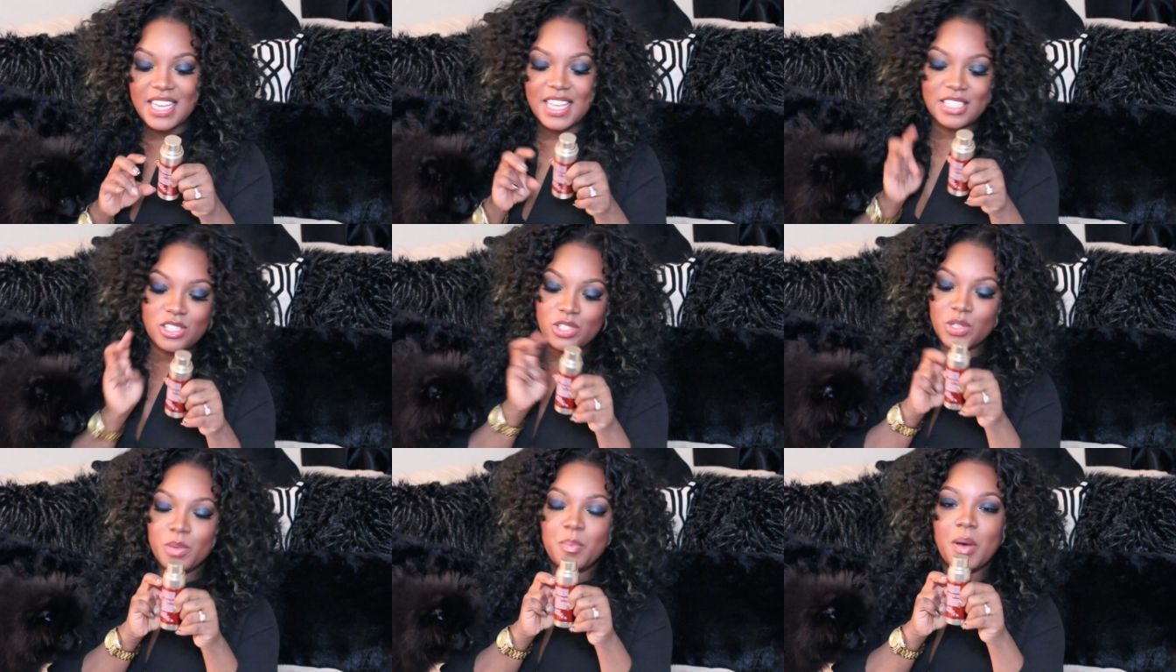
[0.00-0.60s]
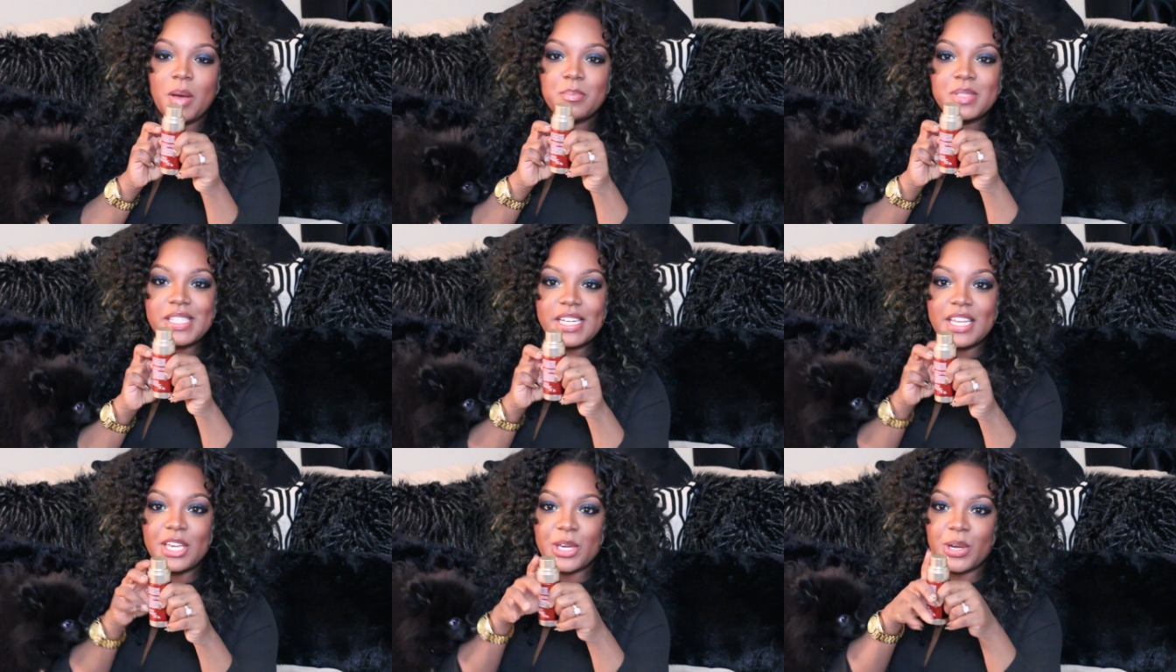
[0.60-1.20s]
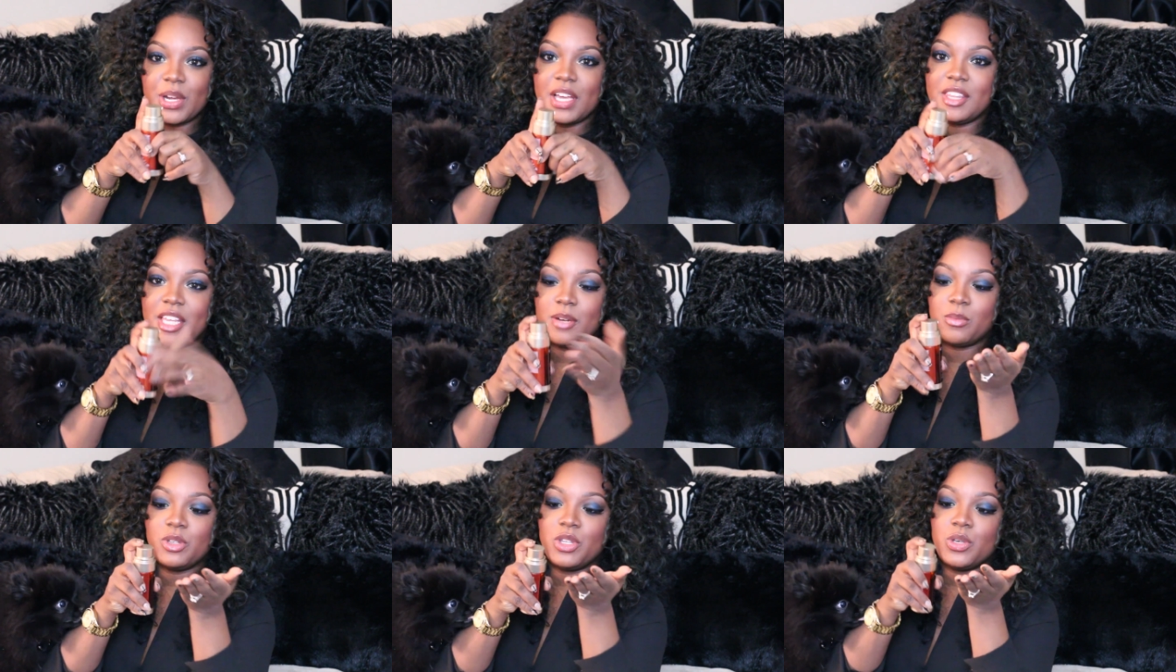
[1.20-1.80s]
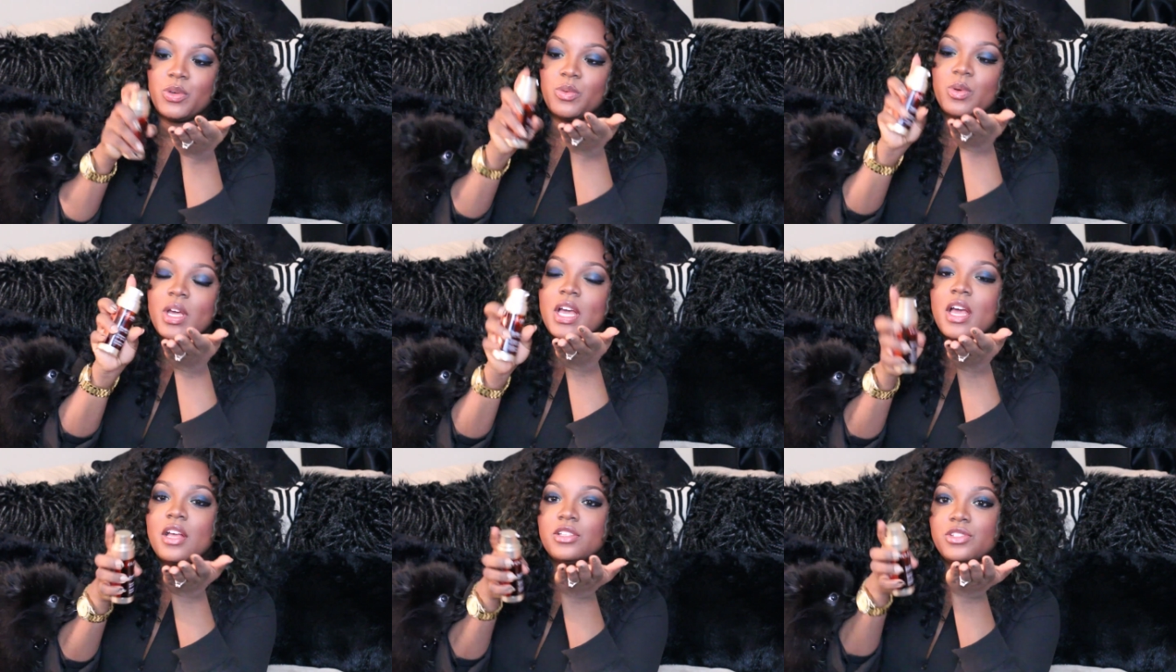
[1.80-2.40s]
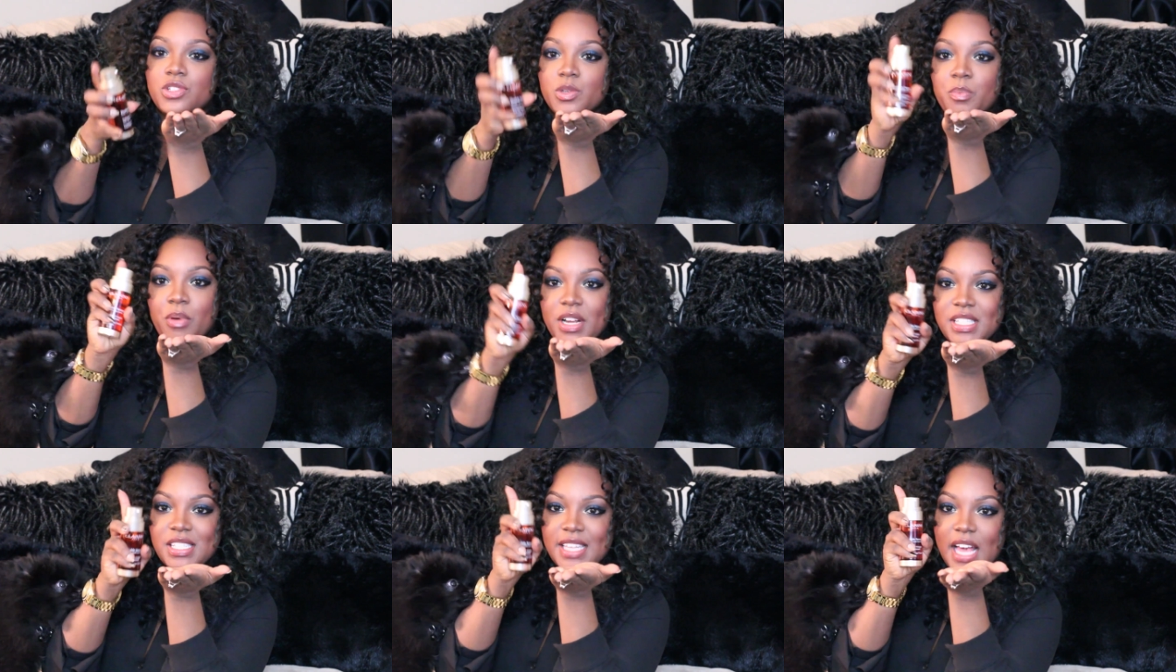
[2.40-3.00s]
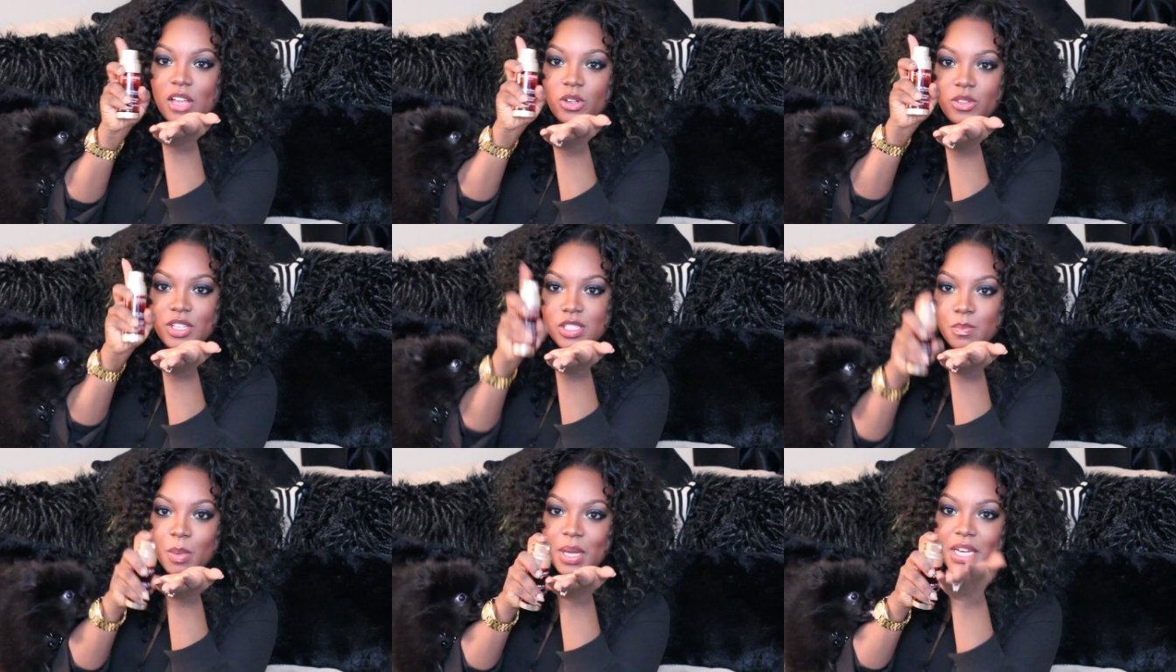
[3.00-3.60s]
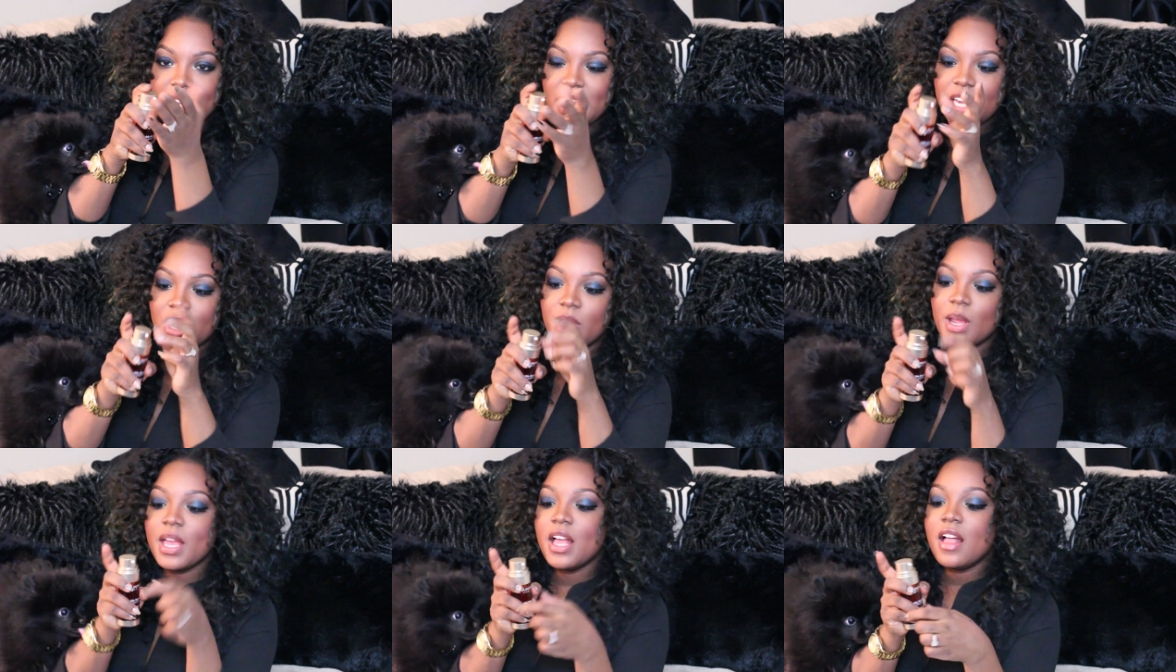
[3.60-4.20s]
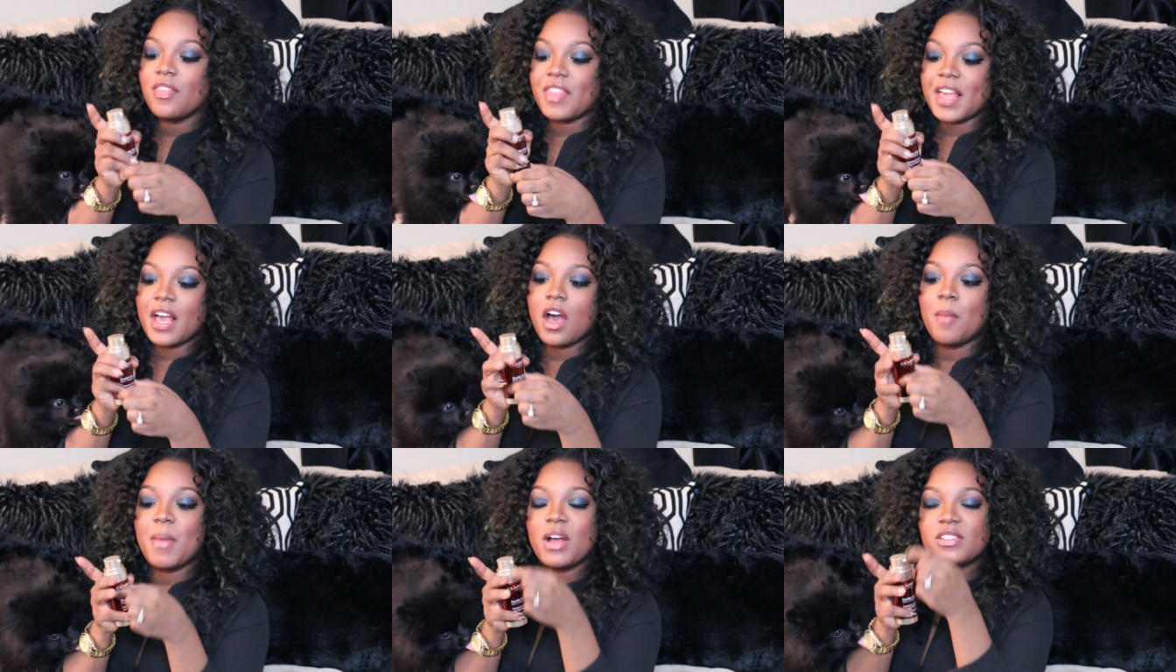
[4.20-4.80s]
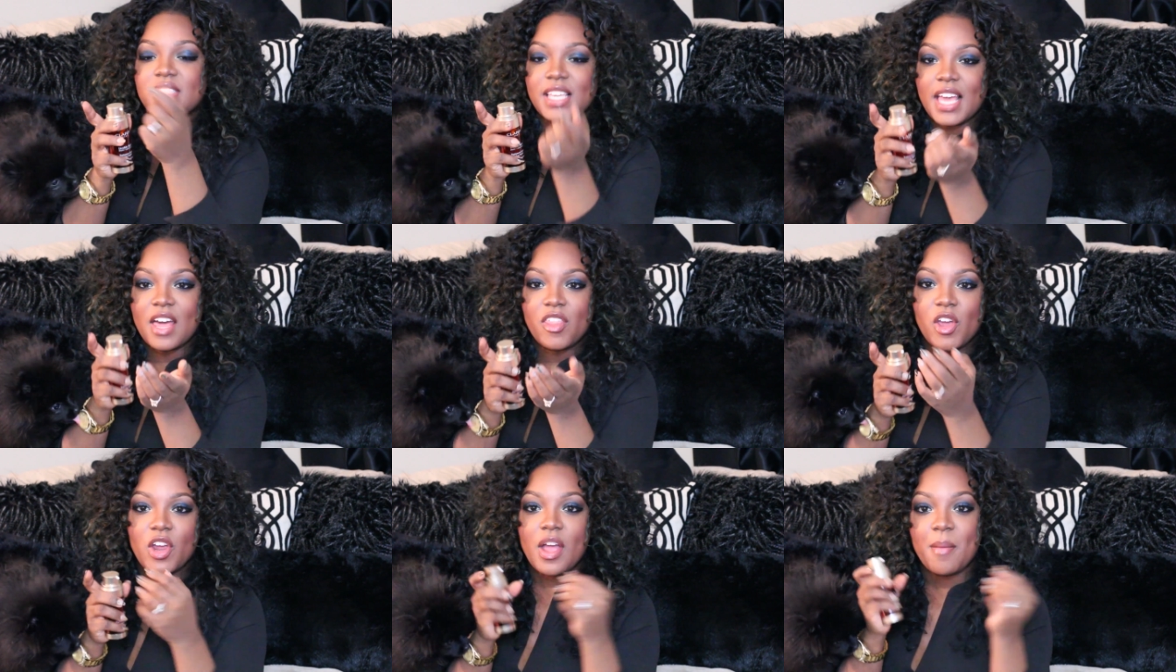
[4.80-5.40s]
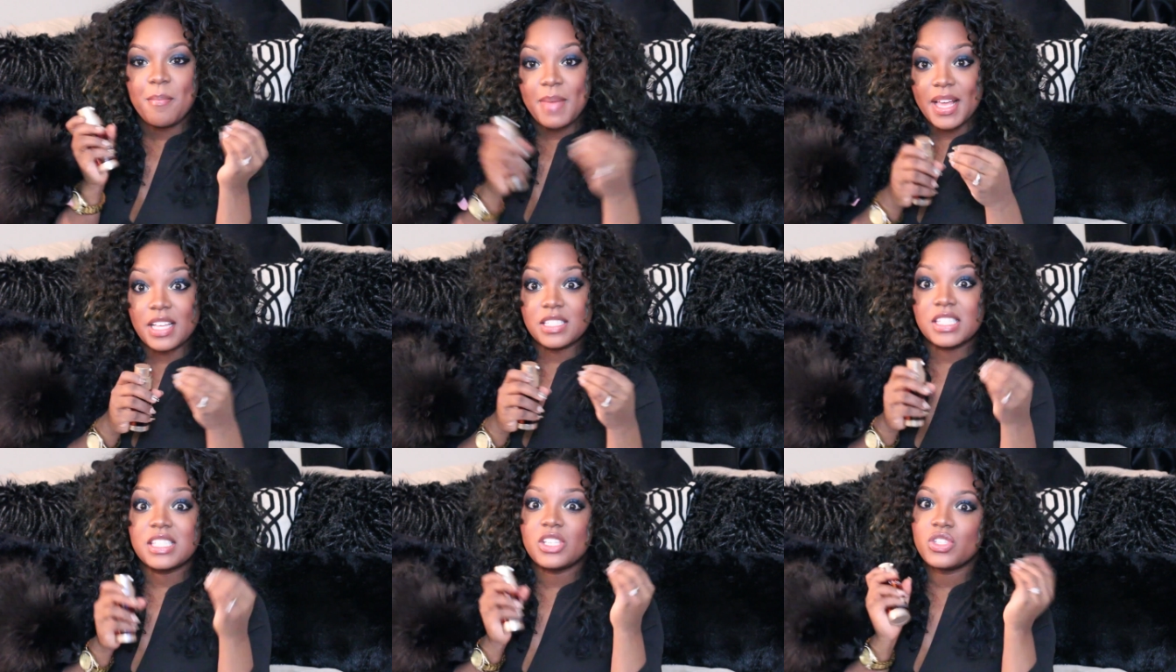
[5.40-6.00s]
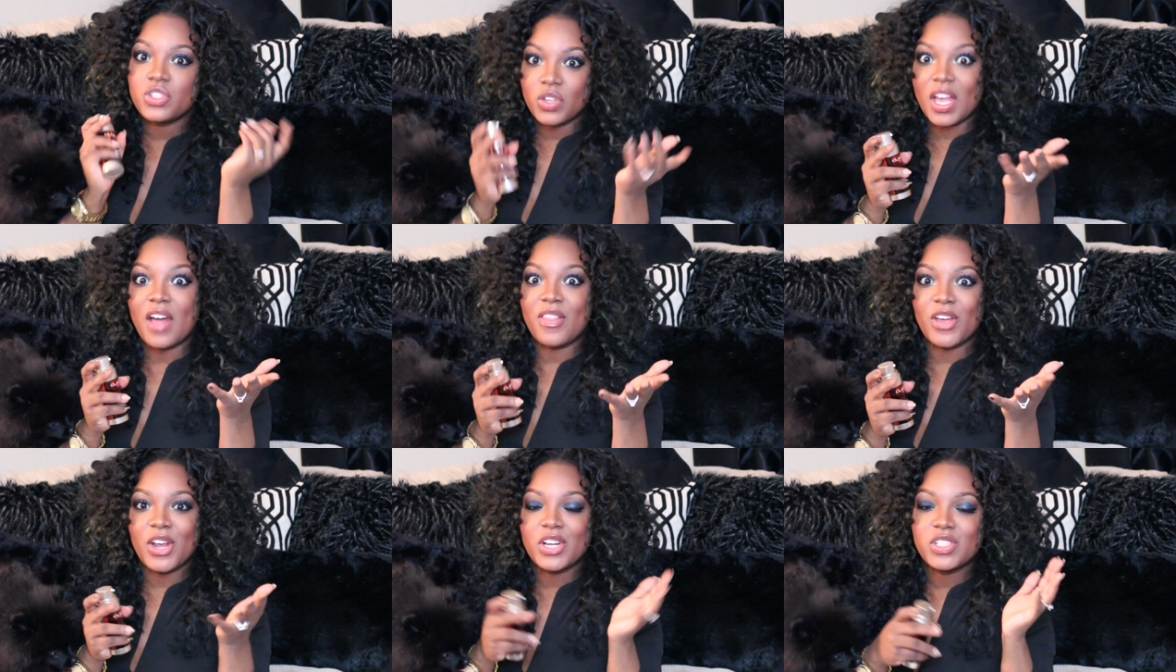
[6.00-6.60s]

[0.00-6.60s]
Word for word: It's two pumps in here and then when you do press down on this button here, they come out together and mix together.